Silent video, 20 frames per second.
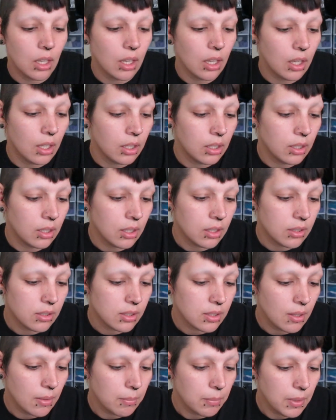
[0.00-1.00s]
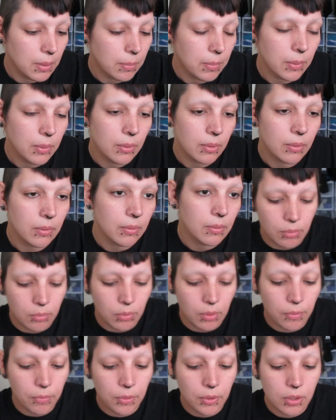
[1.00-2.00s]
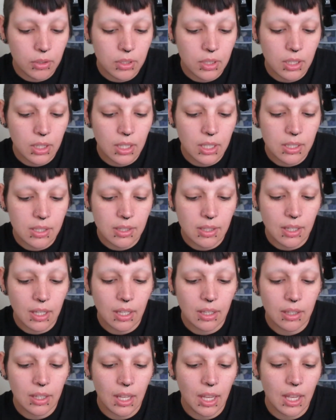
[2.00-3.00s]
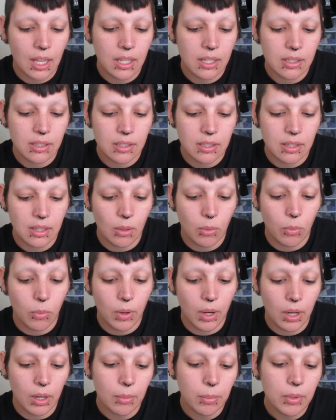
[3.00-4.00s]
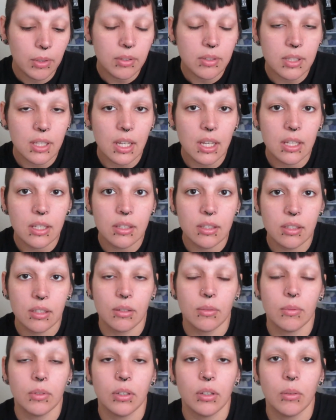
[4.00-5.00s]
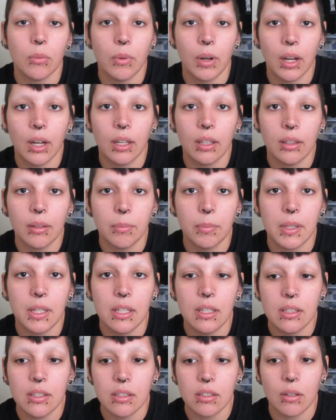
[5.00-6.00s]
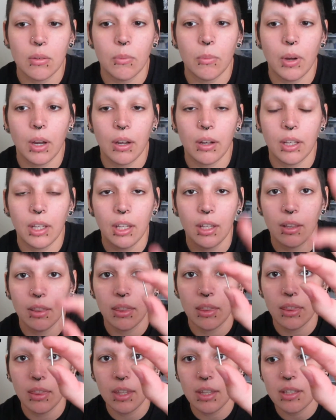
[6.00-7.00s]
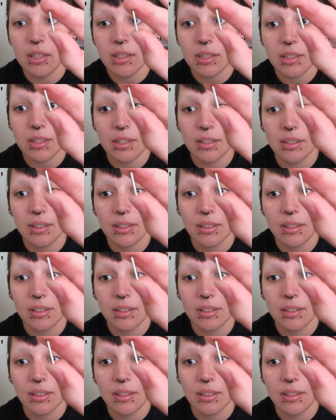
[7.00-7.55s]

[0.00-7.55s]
And some people refer to this length as the wearable size. So when you're wearing the piece, you're wearing this.